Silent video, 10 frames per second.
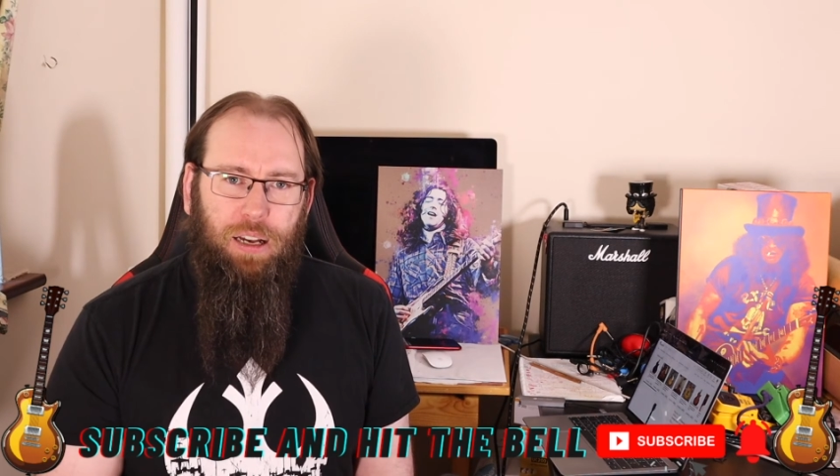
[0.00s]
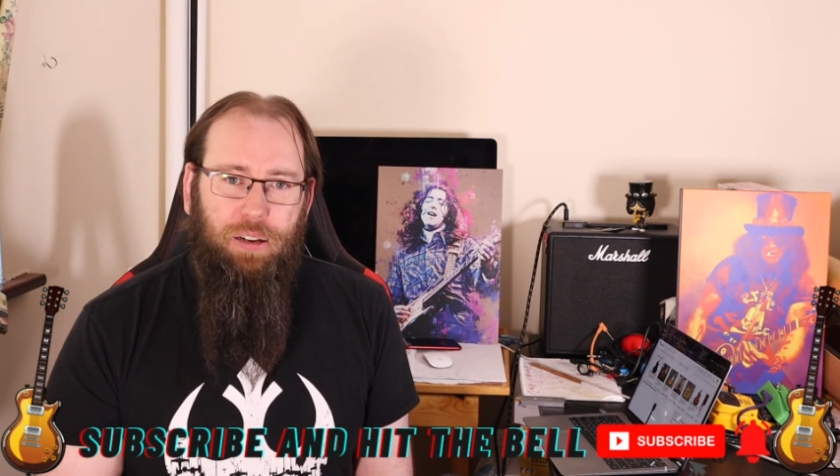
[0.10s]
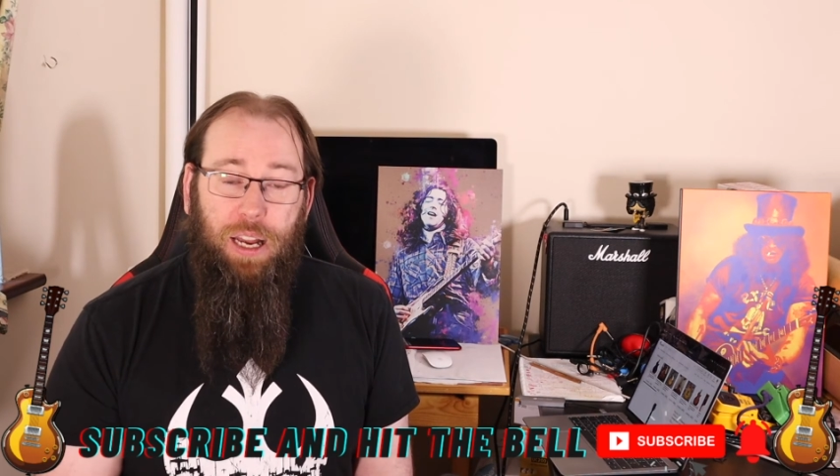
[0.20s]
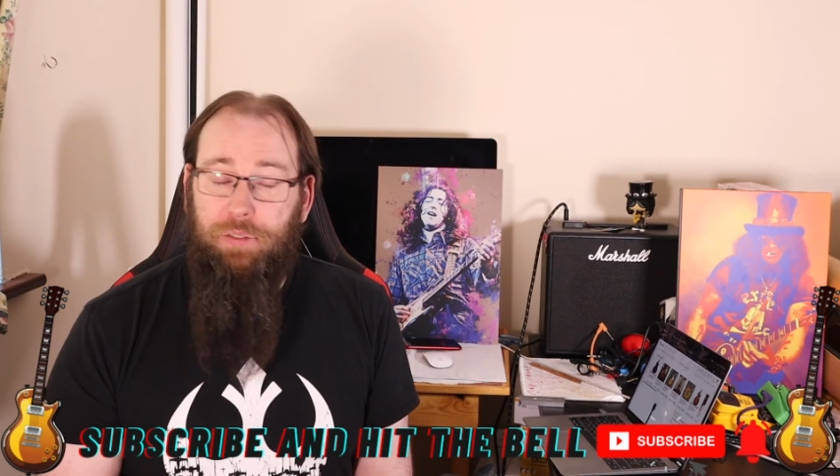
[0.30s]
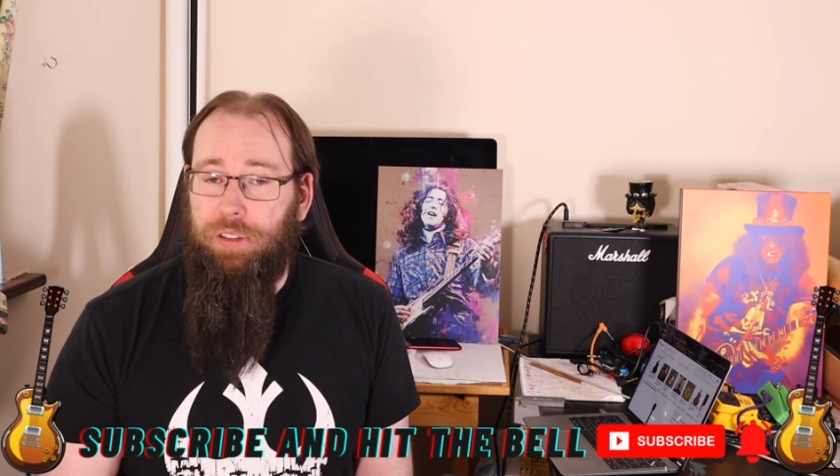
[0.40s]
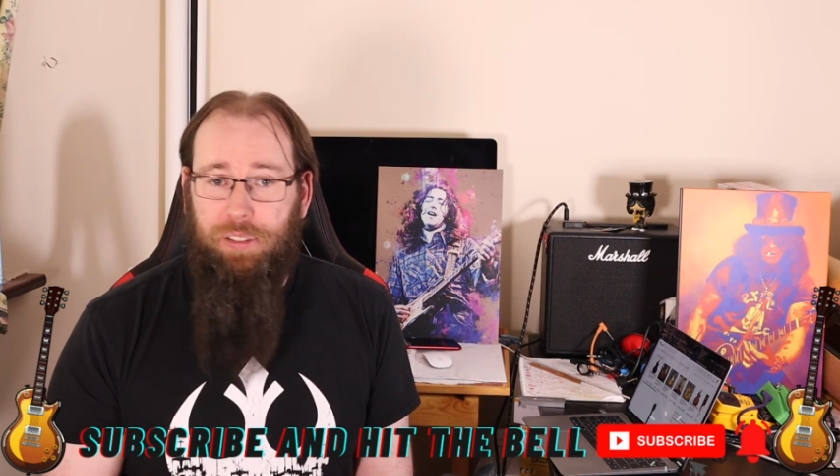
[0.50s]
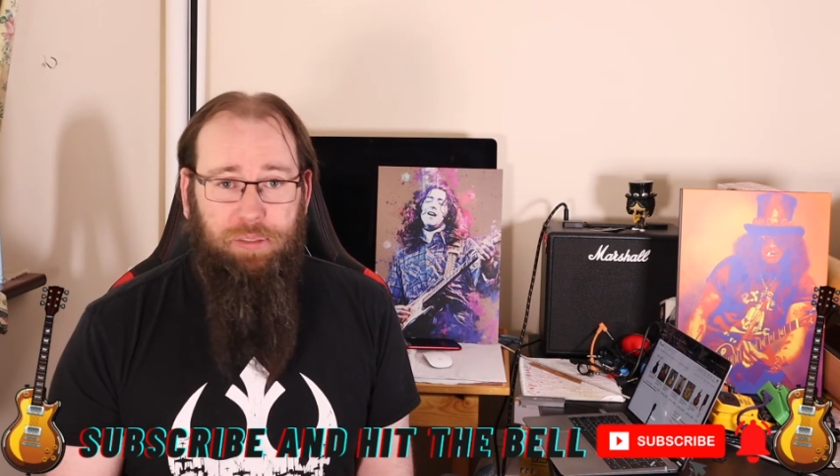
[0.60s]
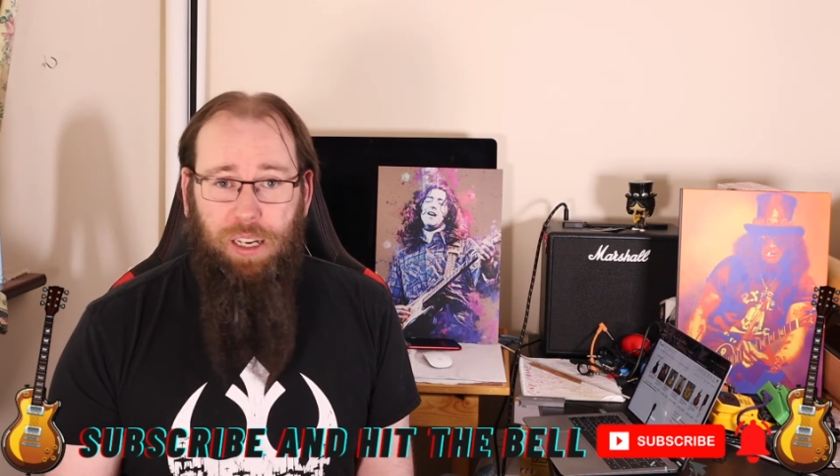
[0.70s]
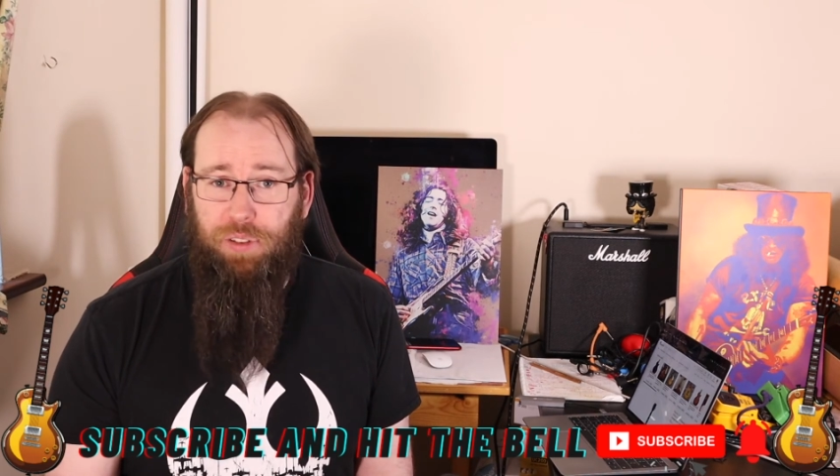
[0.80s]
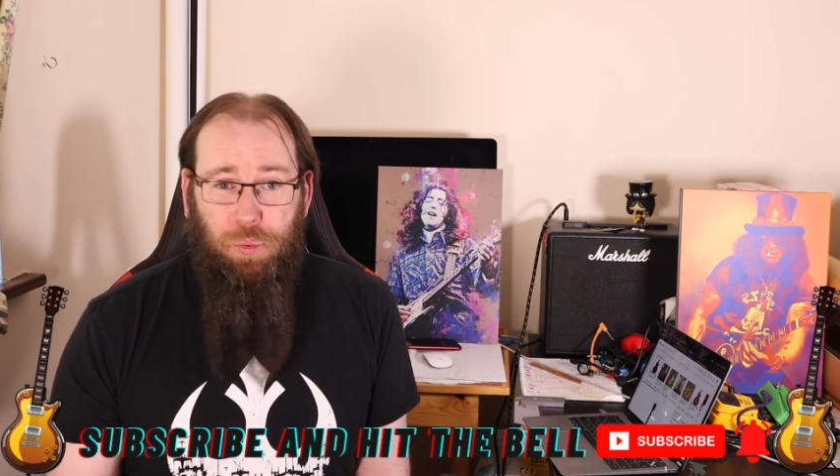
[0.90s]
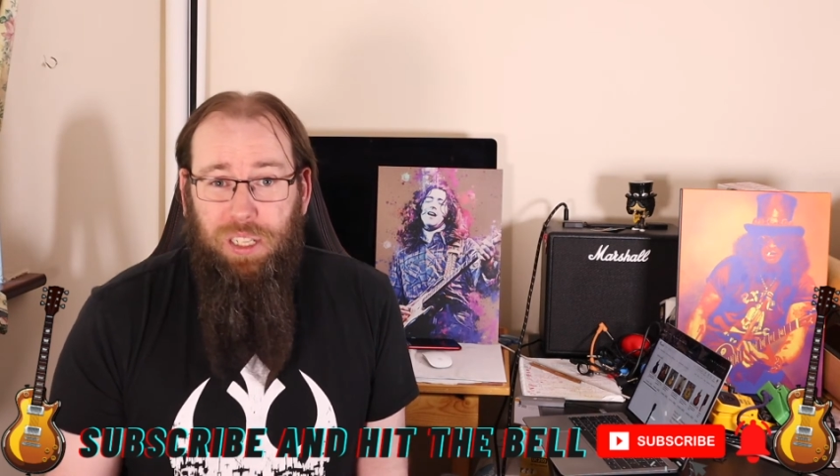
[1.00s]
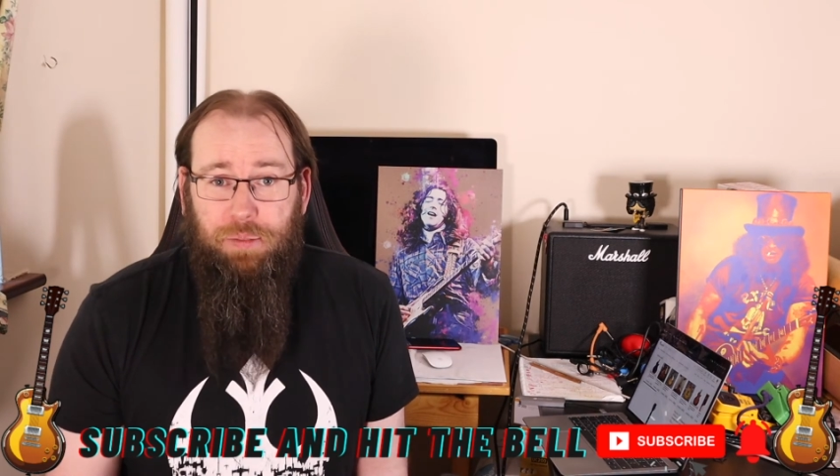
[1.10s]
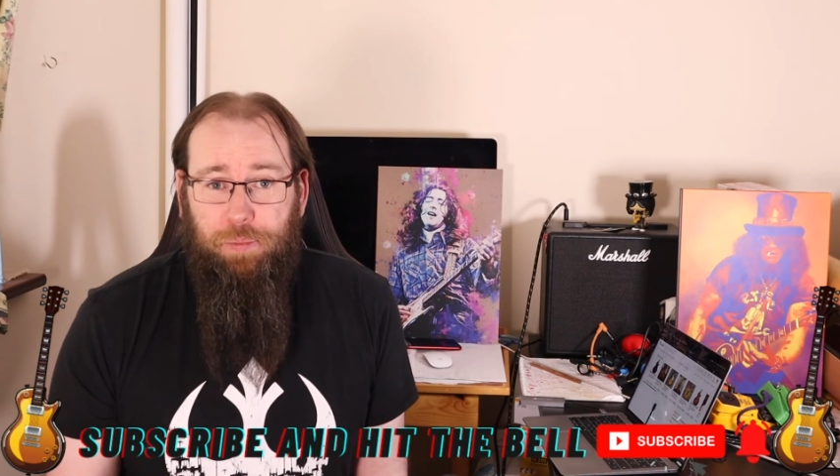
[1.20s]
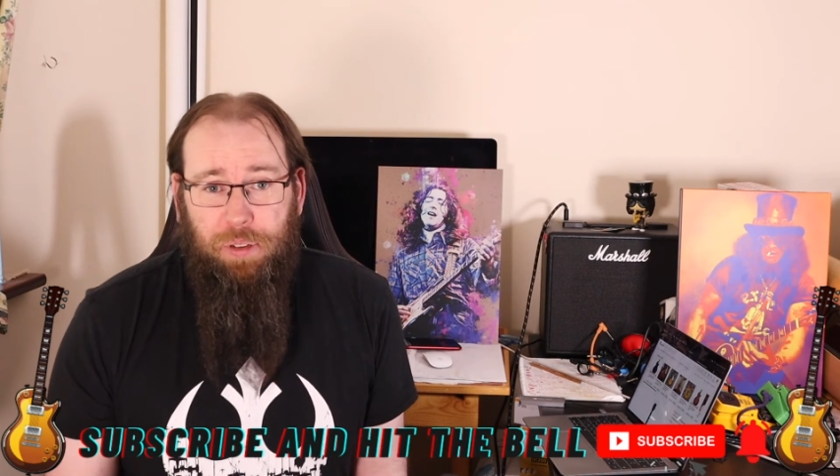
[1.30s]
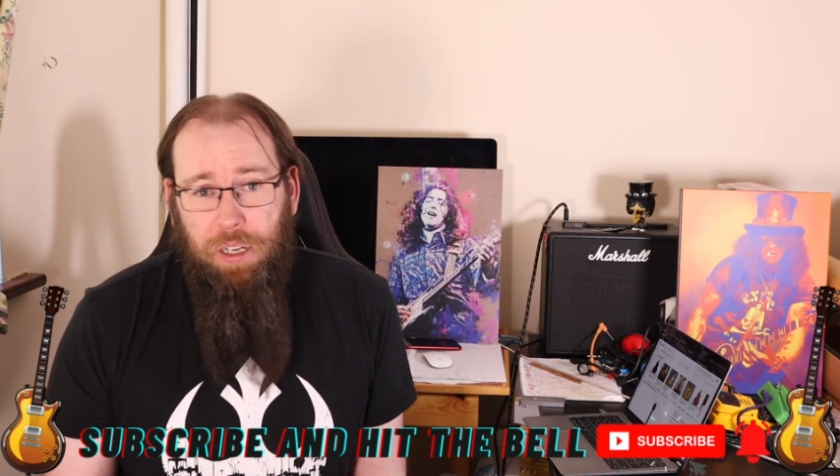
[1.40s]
every week, pretty